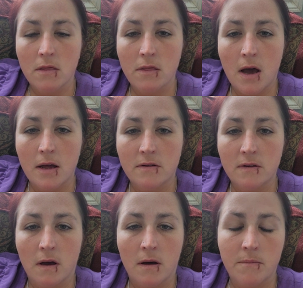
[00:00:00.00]
that
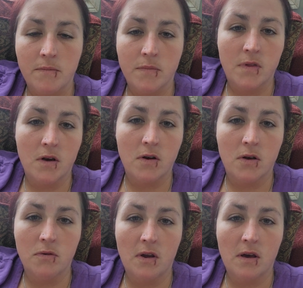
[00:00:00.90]
they're
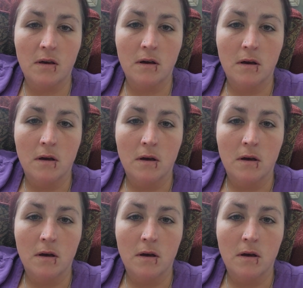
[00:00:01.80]
using.